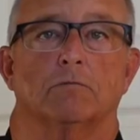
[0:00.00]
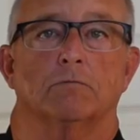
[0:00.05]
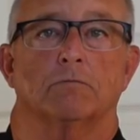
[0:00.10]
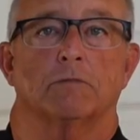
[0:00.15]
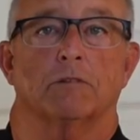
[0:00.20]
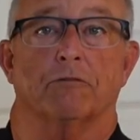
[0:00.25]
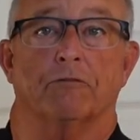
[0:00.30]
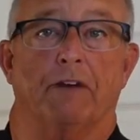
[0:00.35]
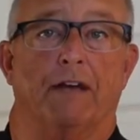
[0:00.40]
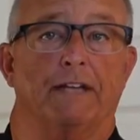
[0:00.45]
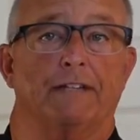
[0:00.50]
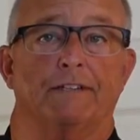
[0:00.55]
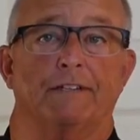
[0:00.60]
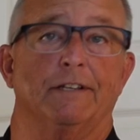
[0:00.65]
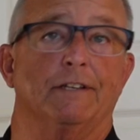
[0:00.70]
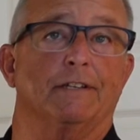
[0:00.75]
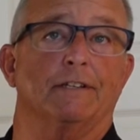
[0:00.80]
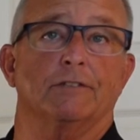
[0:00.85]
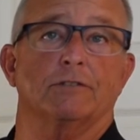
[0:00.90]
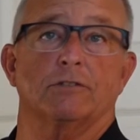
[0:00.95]
The fact
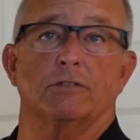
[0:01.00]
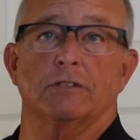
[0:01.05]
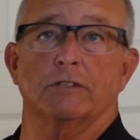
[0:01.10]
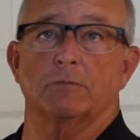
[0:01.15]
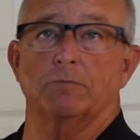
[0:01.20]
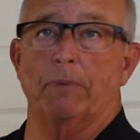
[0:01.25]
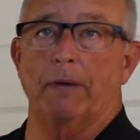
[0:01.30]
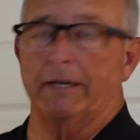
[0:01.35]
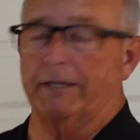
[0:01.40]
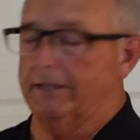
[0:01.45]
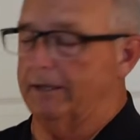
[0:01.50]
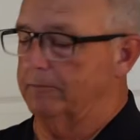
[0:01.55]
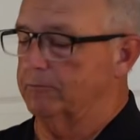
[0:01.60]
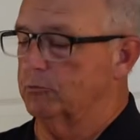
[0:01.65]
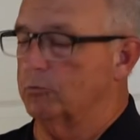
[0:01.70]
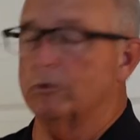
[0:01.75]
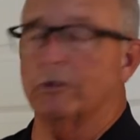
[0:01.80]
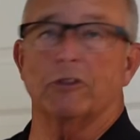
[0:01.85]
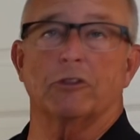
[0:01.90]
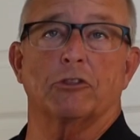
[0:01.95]
is, this bed comes
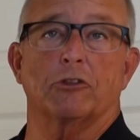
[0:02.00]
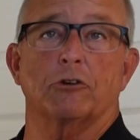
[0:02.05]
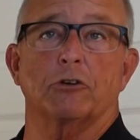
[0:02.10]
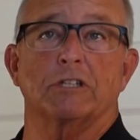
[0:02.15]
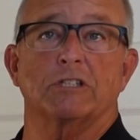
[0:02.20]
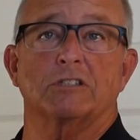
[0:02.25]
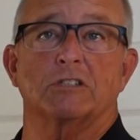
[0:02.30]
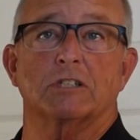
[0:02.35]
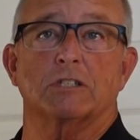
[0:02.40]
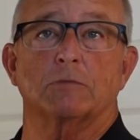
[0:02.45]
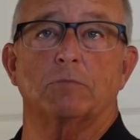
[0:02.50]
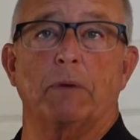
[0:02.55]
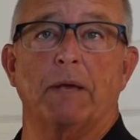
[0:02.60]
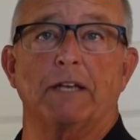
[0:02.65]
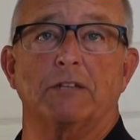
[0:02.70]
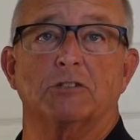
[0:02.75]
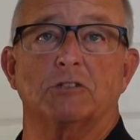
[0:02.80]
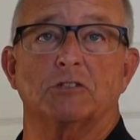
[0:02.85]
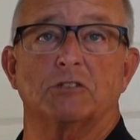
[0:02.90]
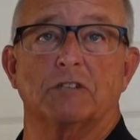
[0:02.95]
with a
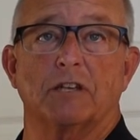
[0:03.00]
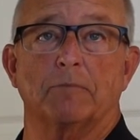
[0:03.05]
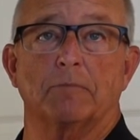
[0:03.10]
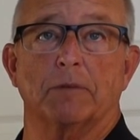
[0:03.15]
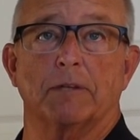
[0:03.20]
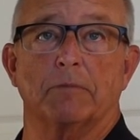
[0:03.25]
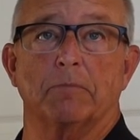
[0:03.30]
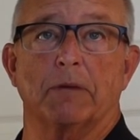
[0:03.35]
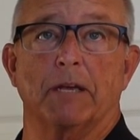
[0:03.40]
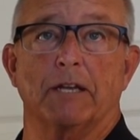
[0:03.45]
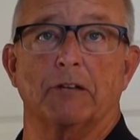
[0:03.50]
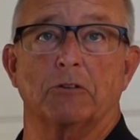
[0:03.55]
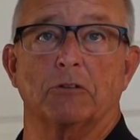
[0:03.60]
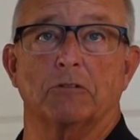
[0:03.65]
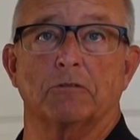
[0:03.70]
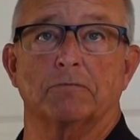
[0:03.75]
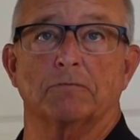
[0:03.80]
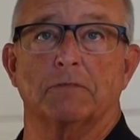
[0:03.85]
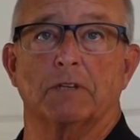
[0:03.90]
36-page assembly manual.